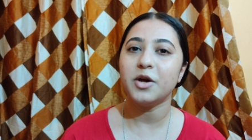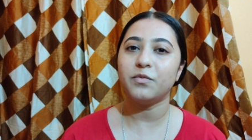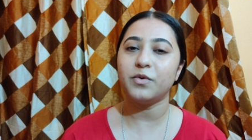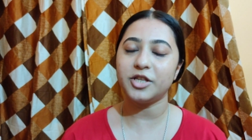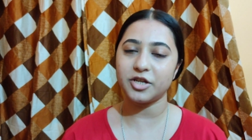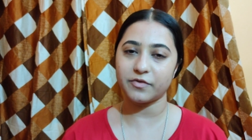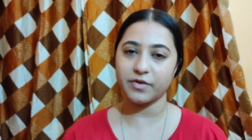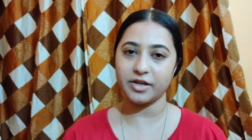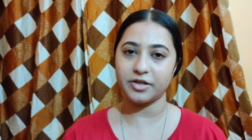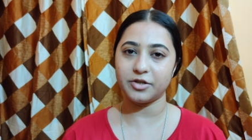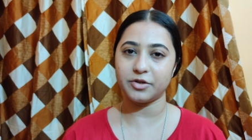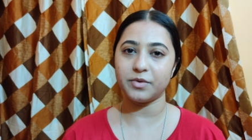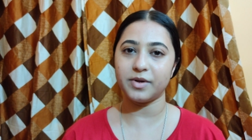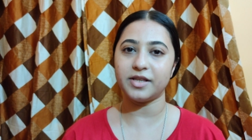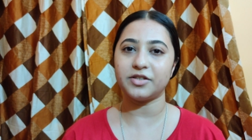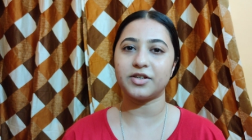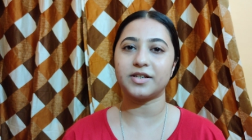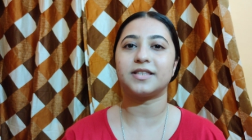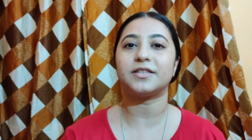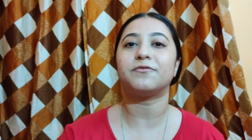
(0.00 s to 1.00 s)
which you can do
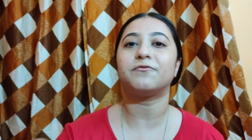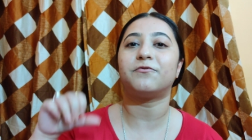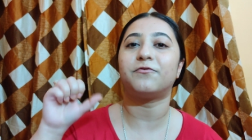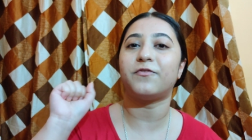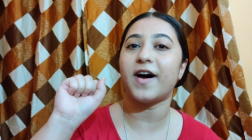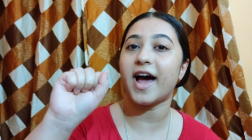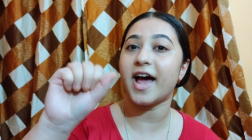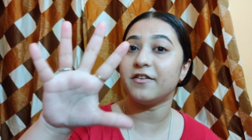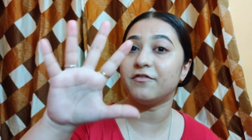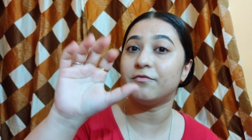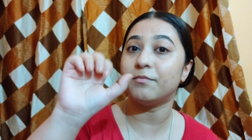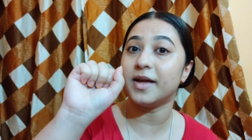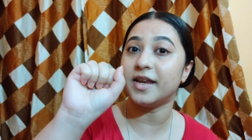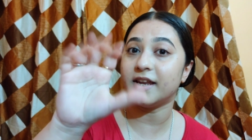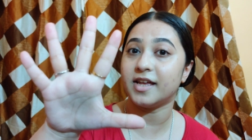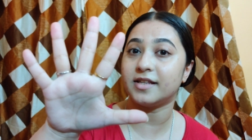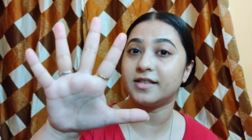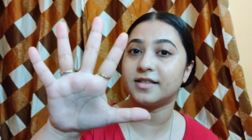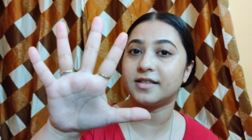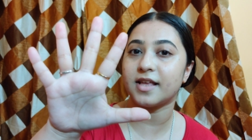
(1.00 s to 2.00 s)
in just 5
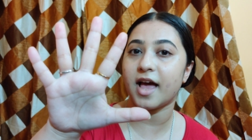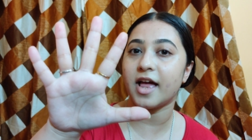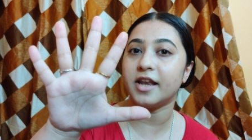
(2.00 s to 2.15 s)
minutes